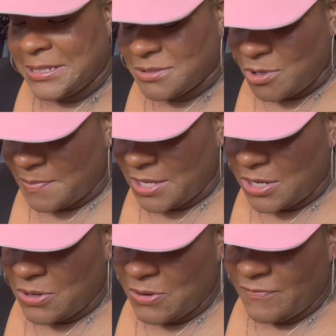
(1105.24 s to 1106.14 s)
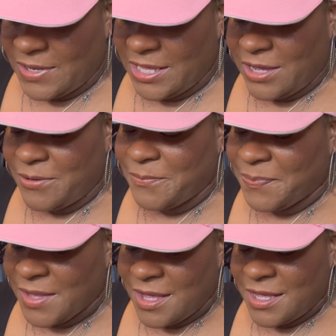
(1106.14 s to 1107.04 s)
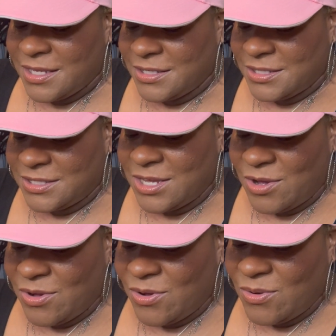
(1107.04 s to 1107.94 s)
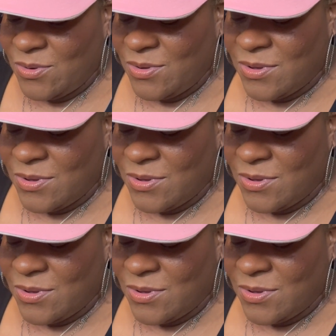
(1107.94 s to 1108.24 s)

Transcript: it's gonna be a long video. So